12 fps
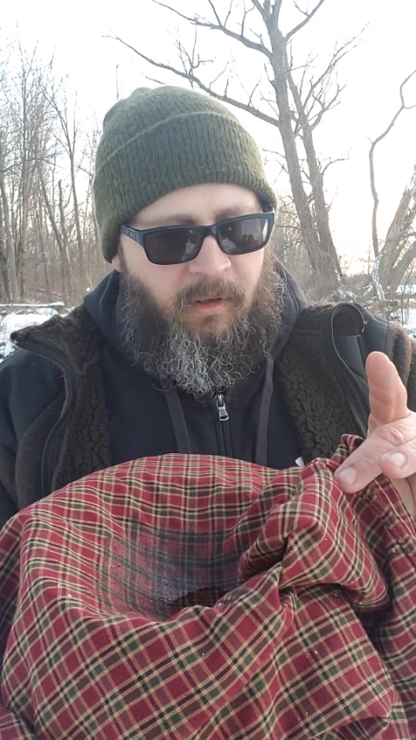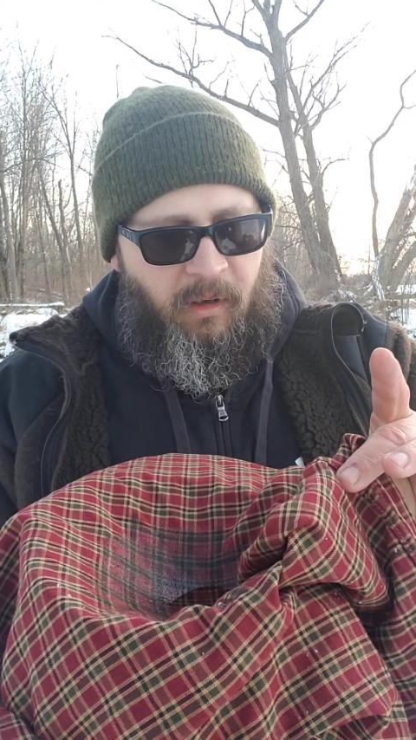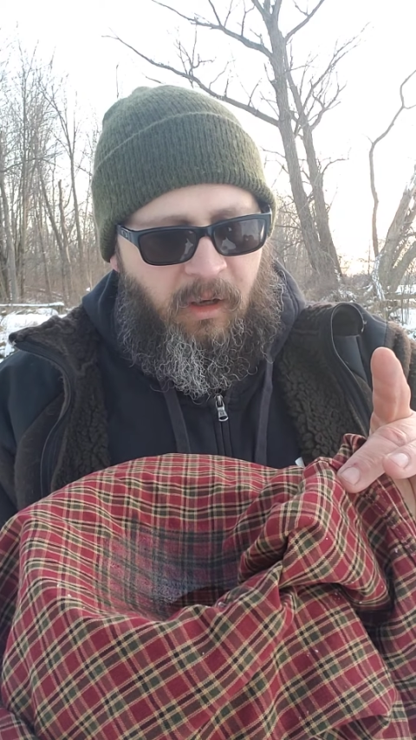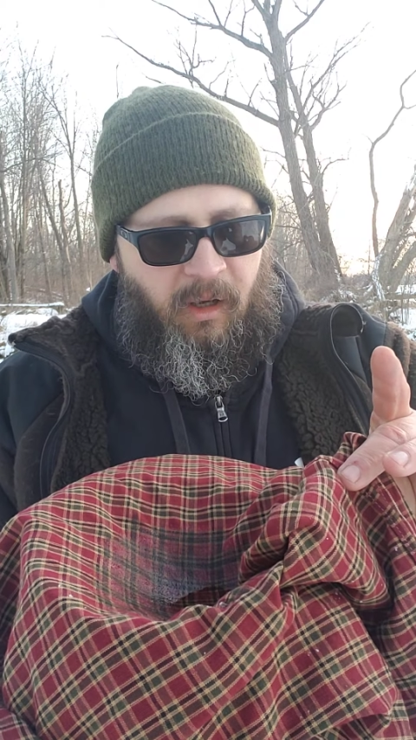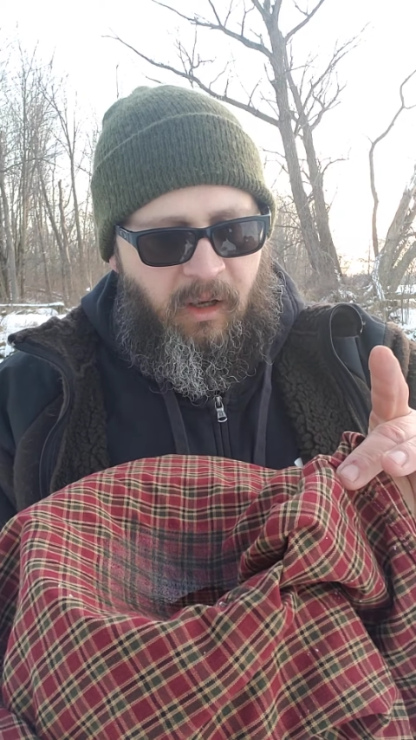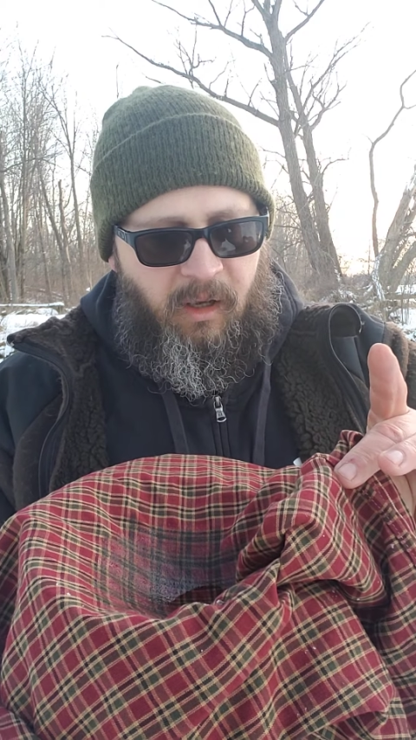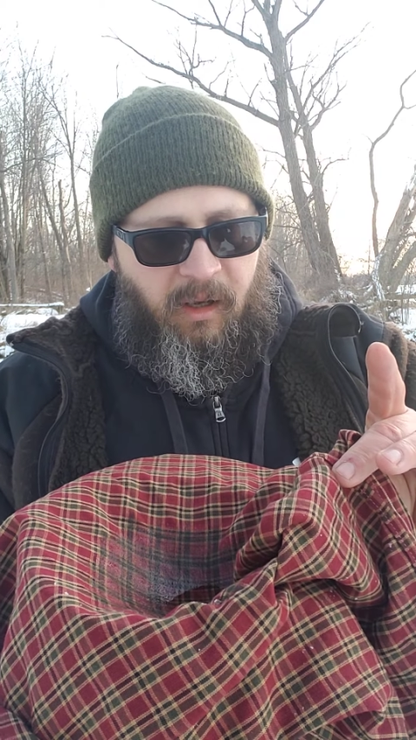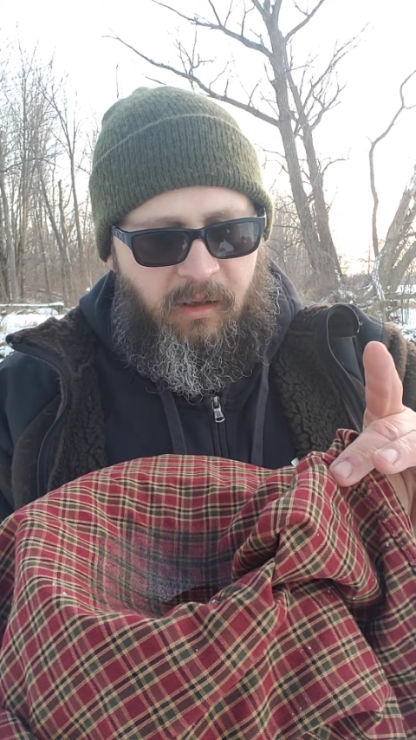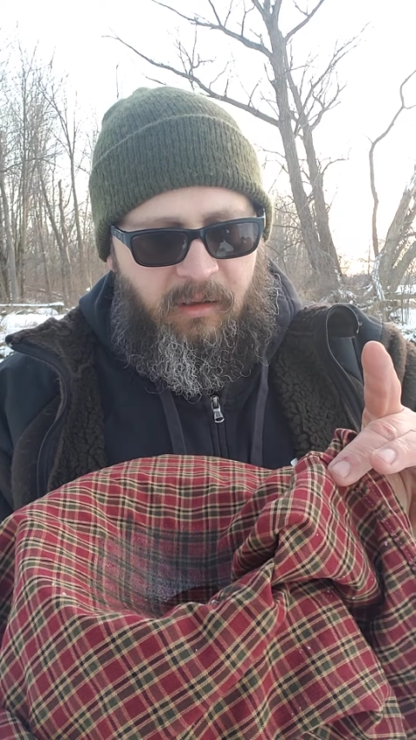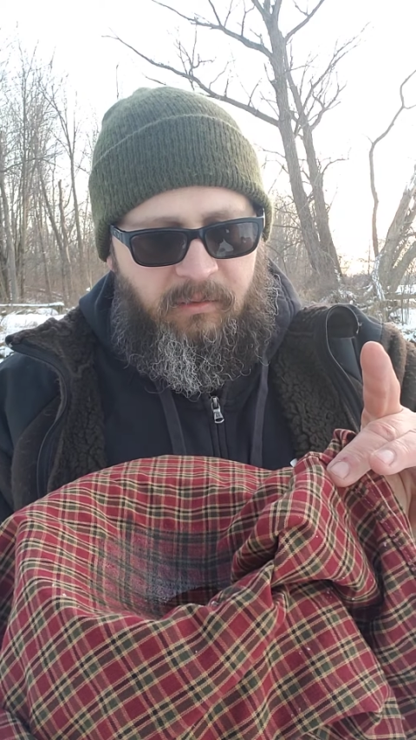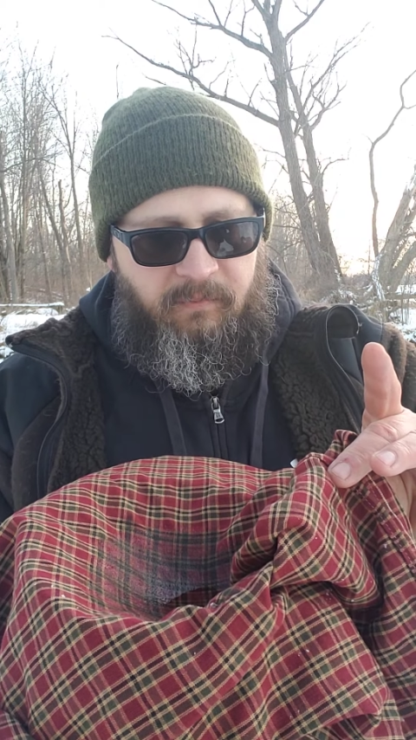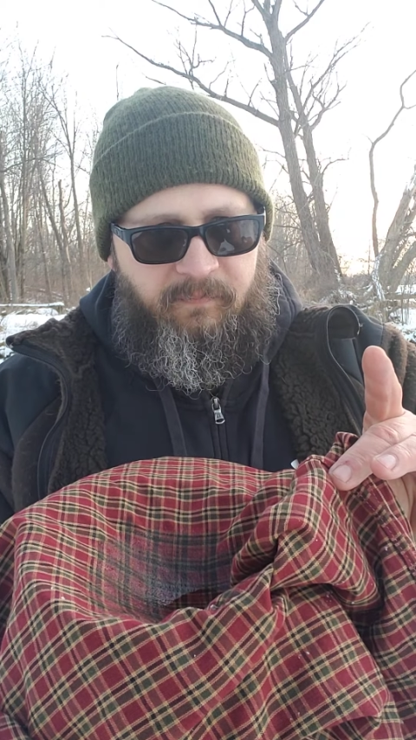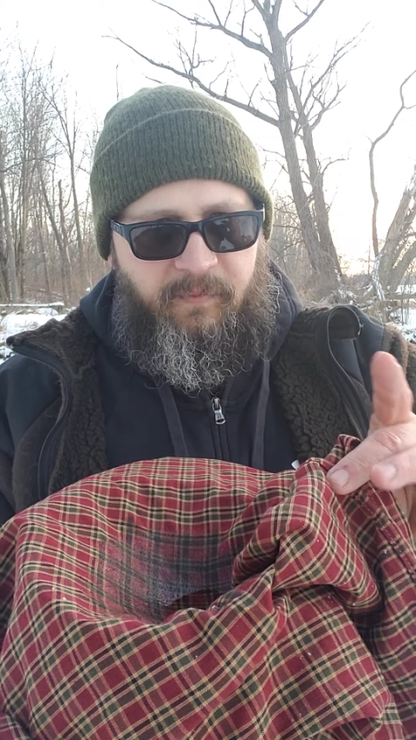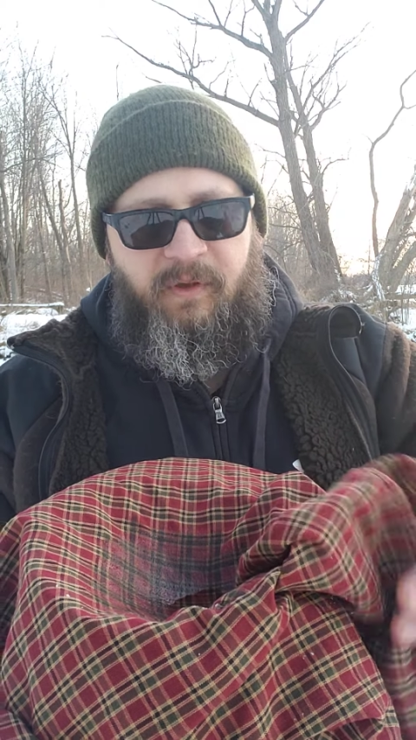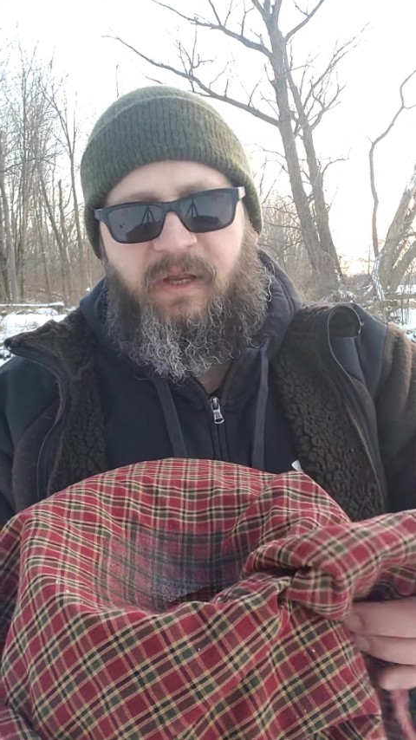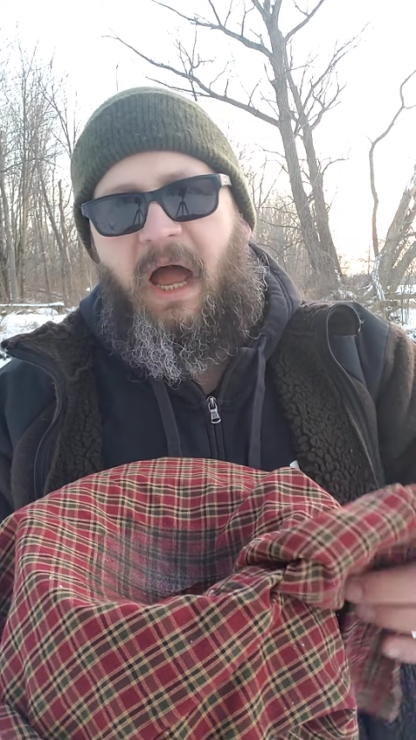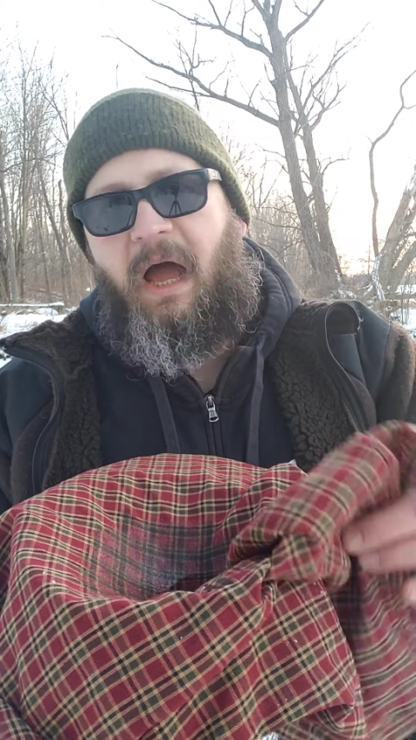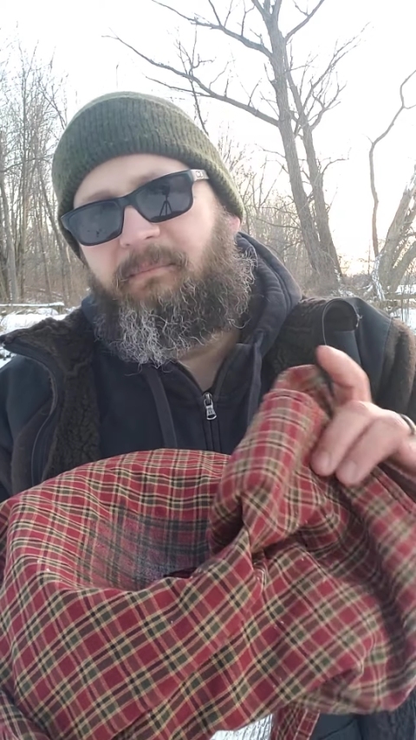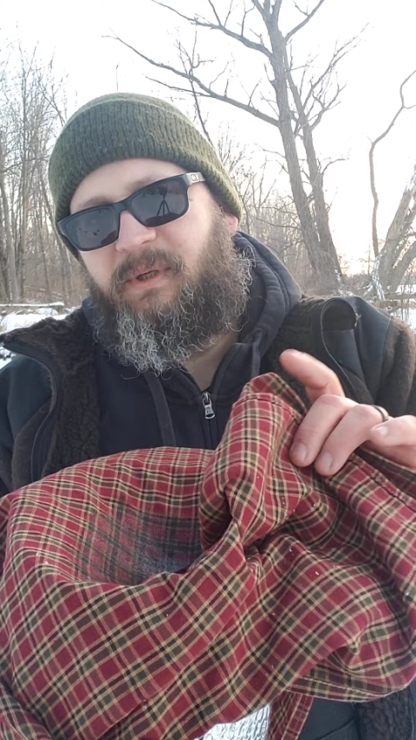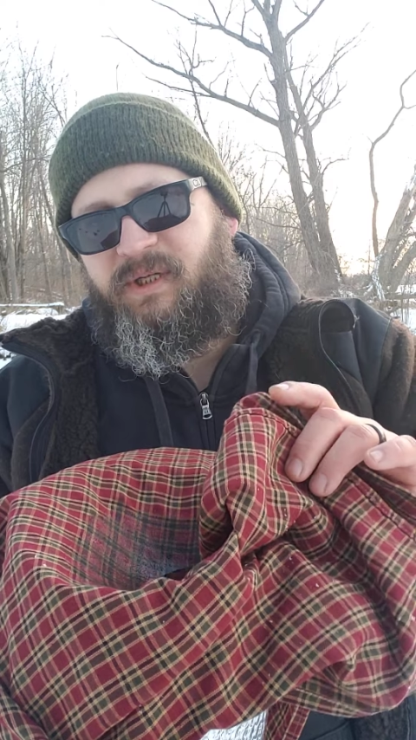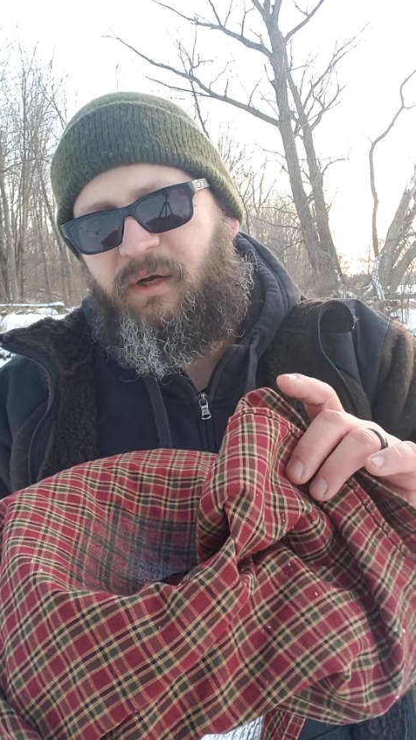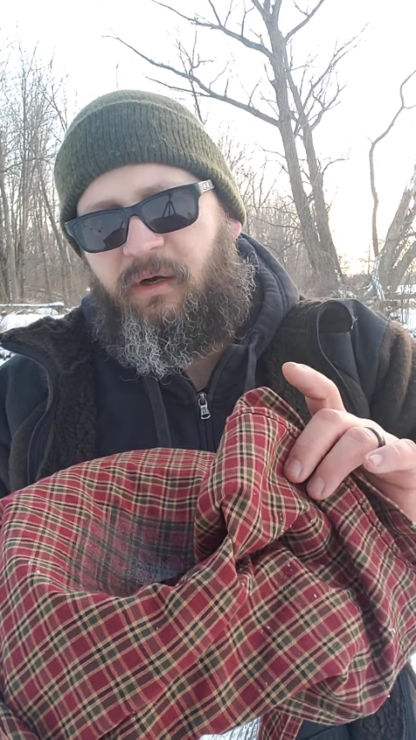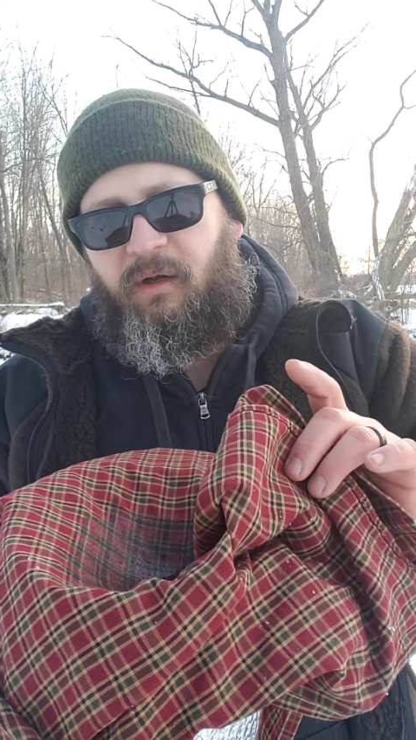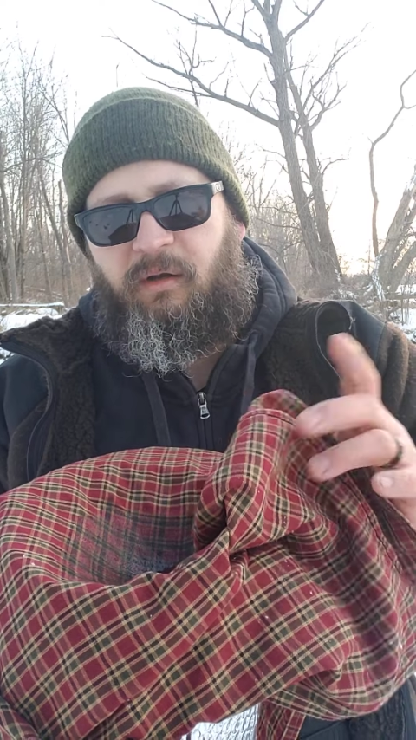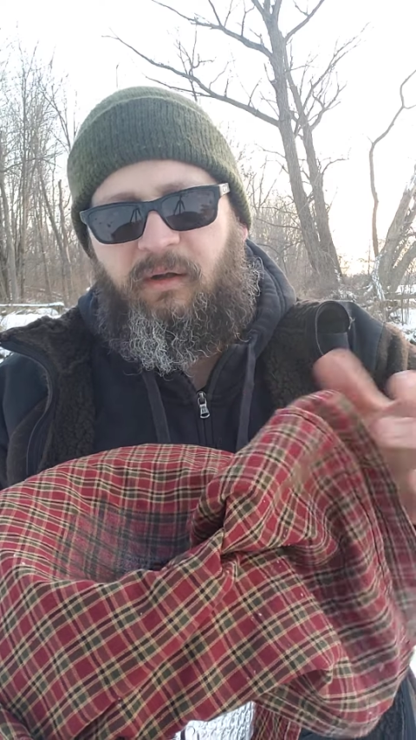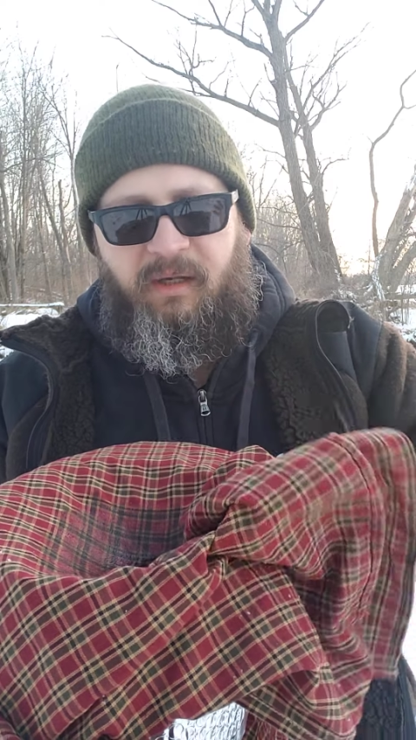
for the cotton material